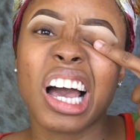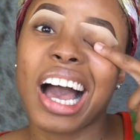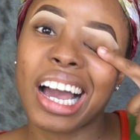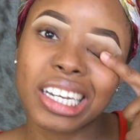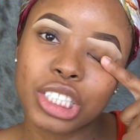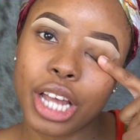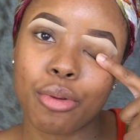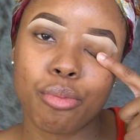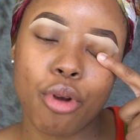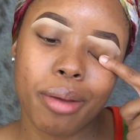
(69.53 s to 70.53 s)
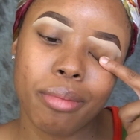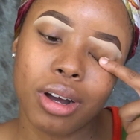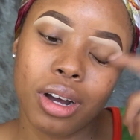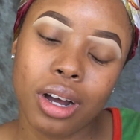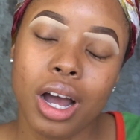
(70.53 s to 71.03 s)
eyeshadow
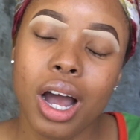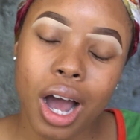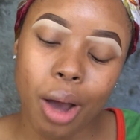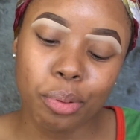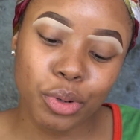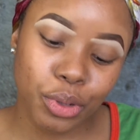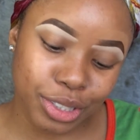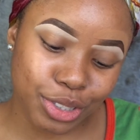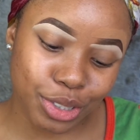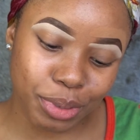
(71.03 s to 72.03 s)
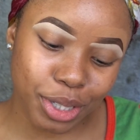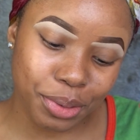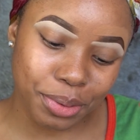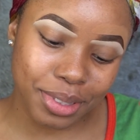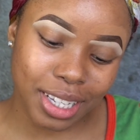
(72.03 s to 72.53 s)
primer. I'm going to be
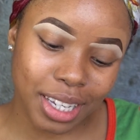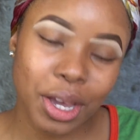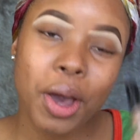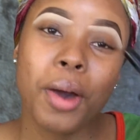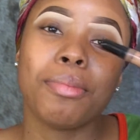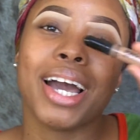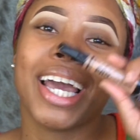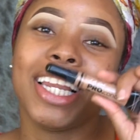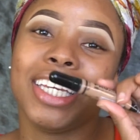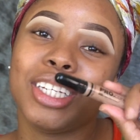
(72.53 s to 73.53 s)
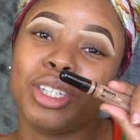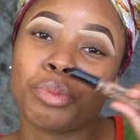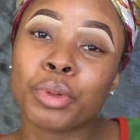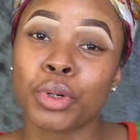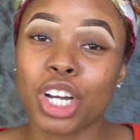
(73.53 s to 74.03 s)
using my LA Girl
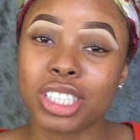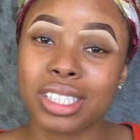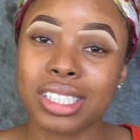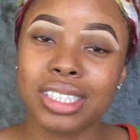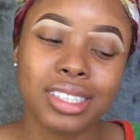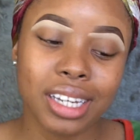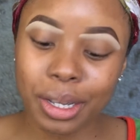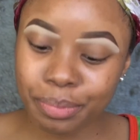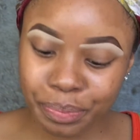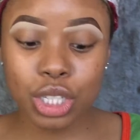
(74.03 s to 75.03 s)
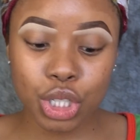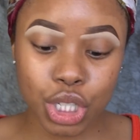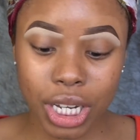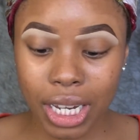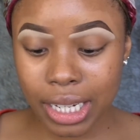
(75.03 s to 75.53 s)
Pro Conceal today, the
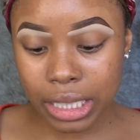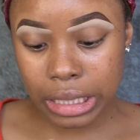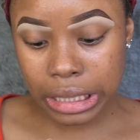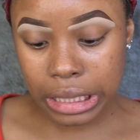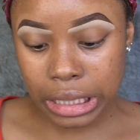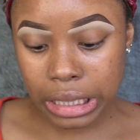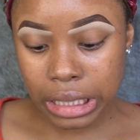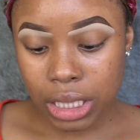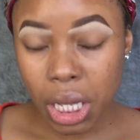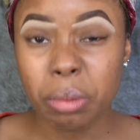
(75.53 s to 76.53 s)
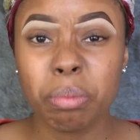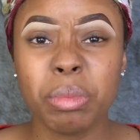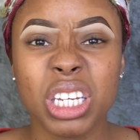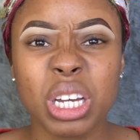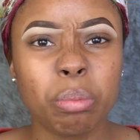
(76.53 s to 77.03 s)
shade
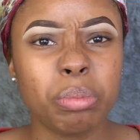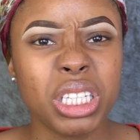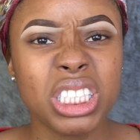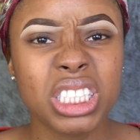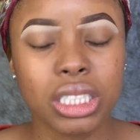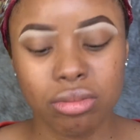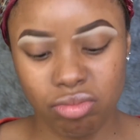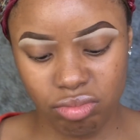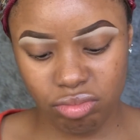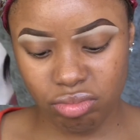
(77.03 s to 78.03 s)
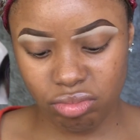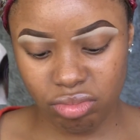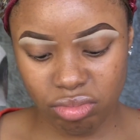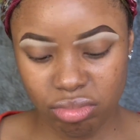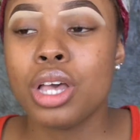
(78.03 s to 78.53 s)
Medium Bisque.
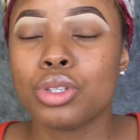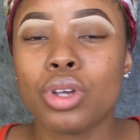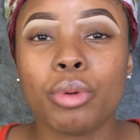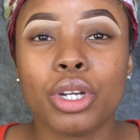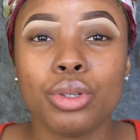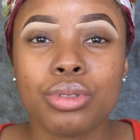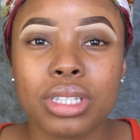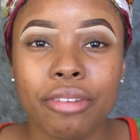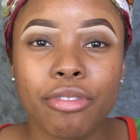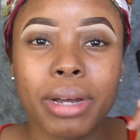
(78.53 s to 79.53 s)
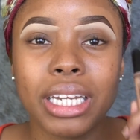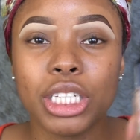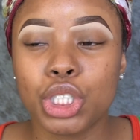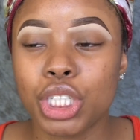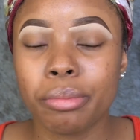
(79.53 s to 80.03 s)
So I'm going to use that for my
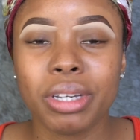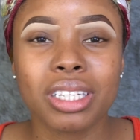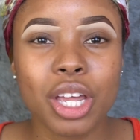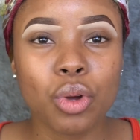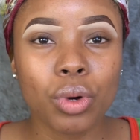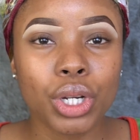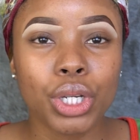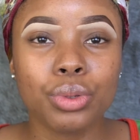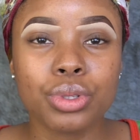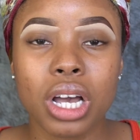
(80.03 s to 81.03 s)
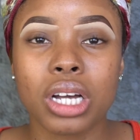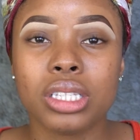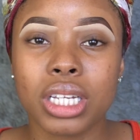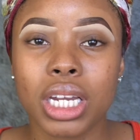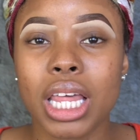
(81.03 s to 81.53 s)
lid shade because I don't want to use a
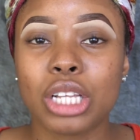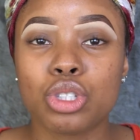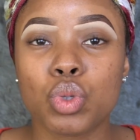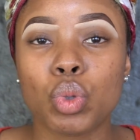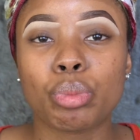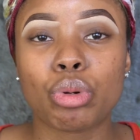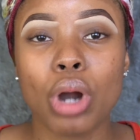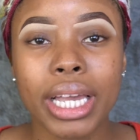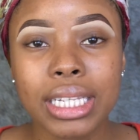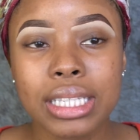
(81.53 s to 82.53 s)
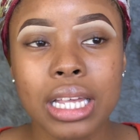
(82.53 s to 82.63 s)
concealer that's too bright.